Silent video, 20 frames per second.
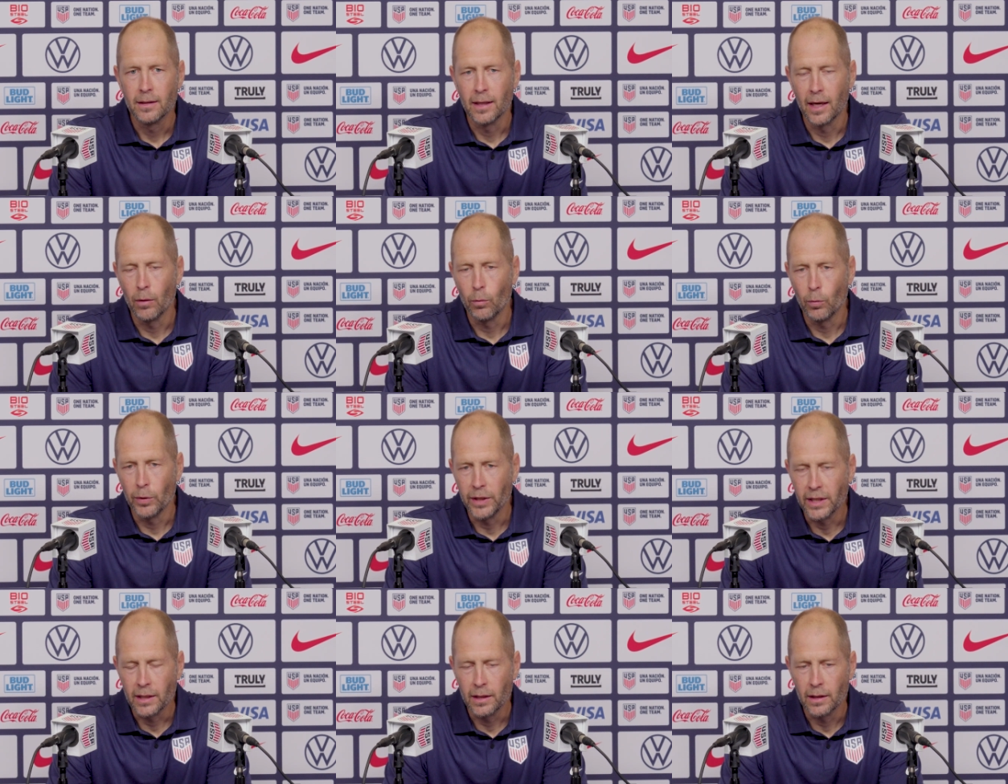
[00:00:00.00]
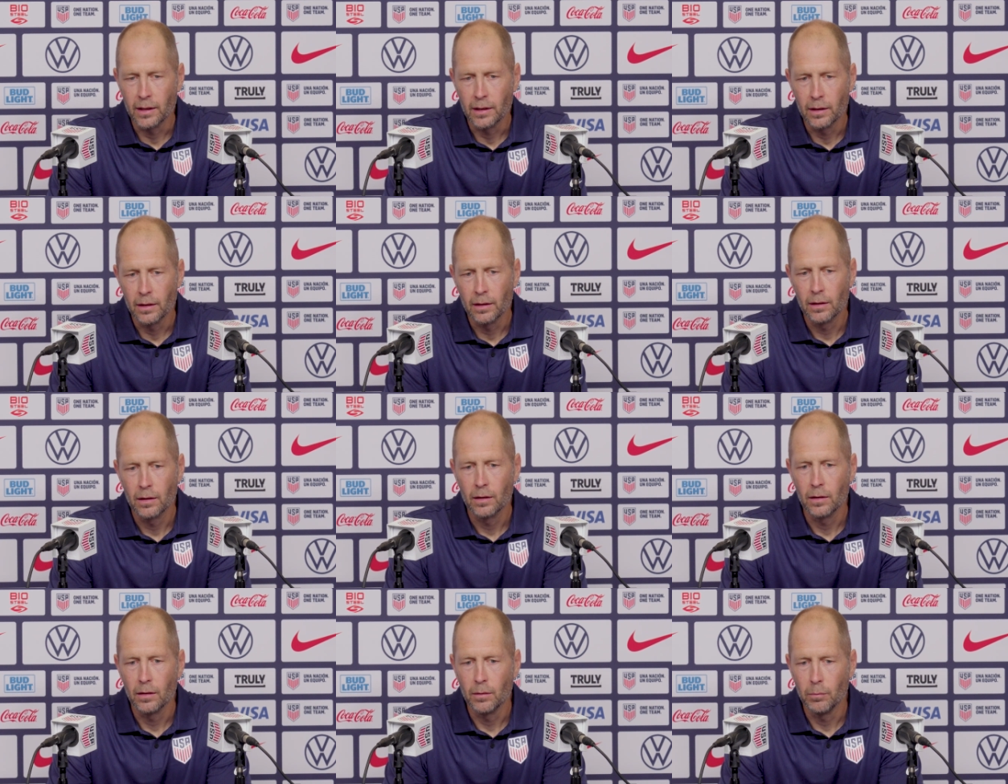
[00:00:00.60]
that we can
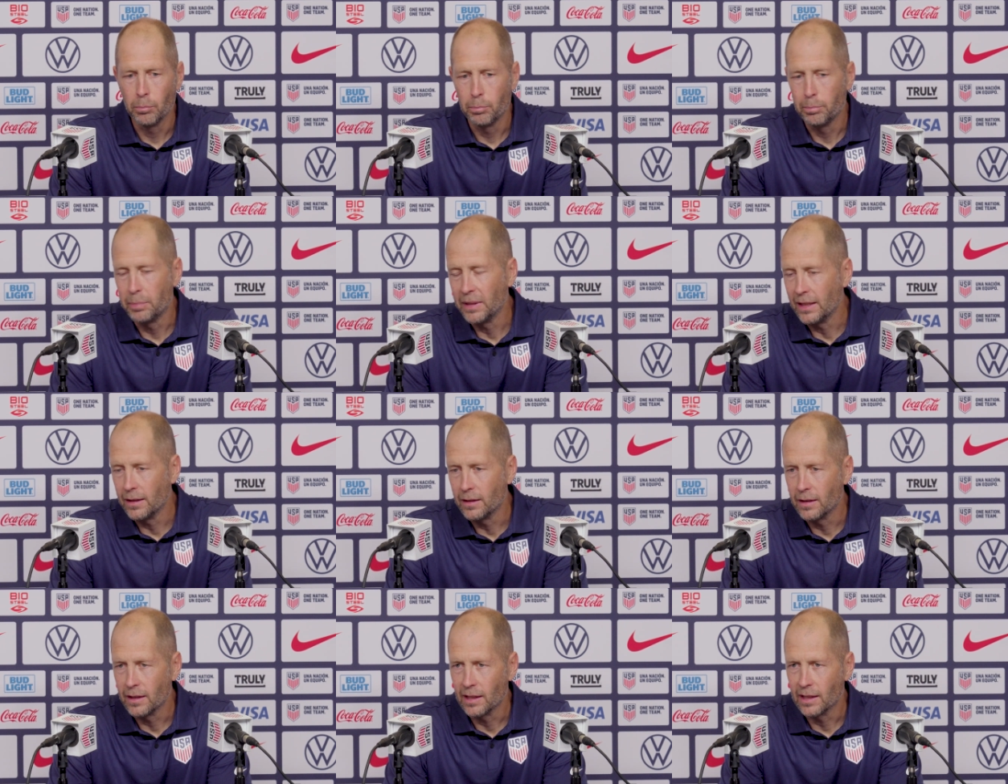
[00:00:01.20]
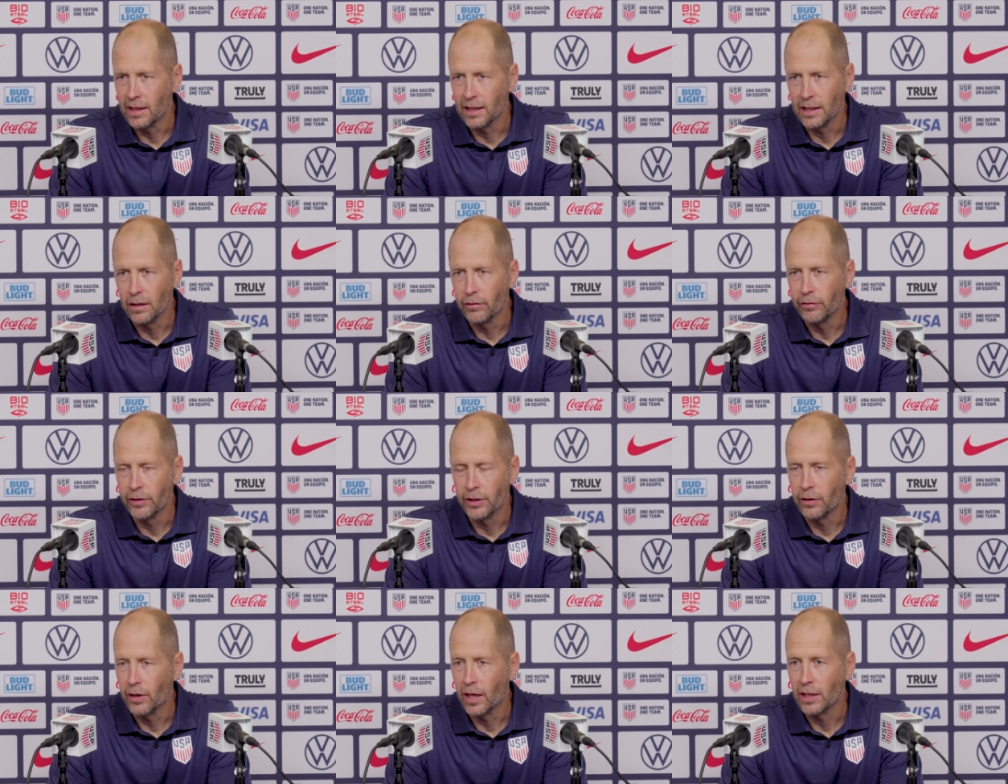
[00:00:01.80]
beat the elite
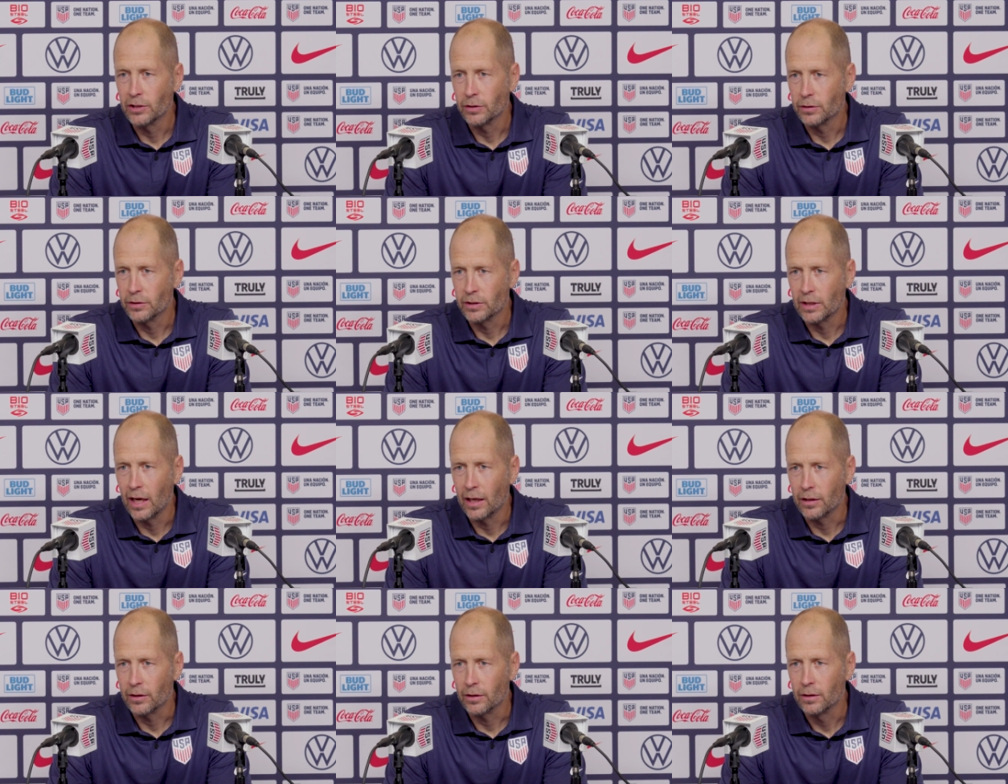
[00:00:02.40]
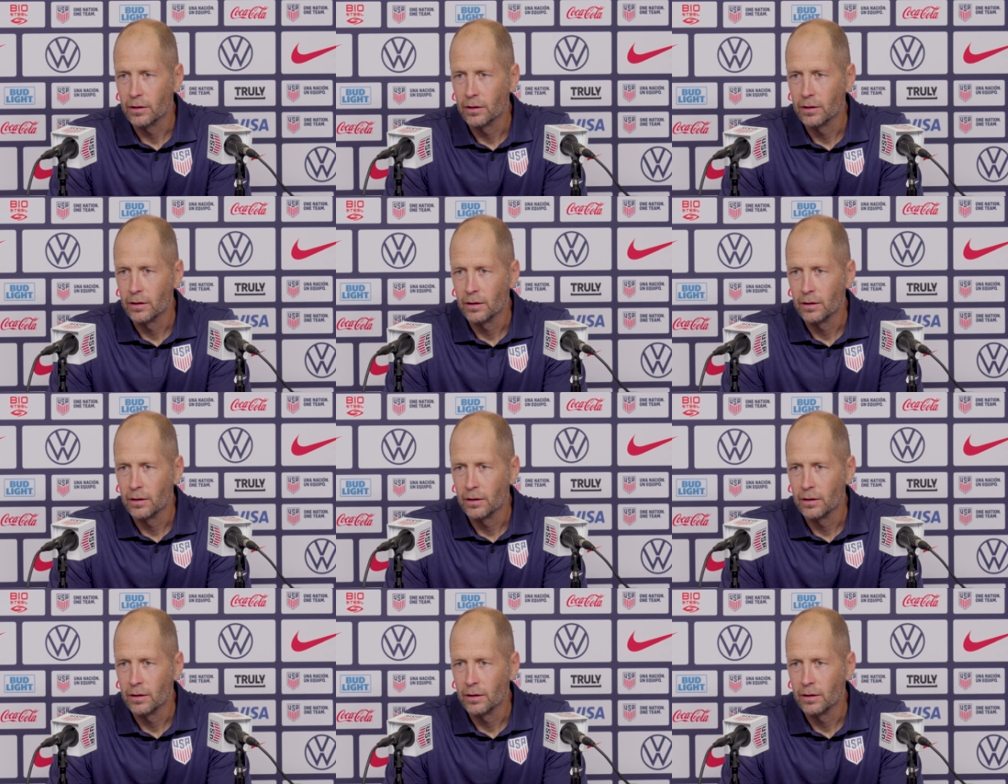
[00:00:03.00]
of international soccer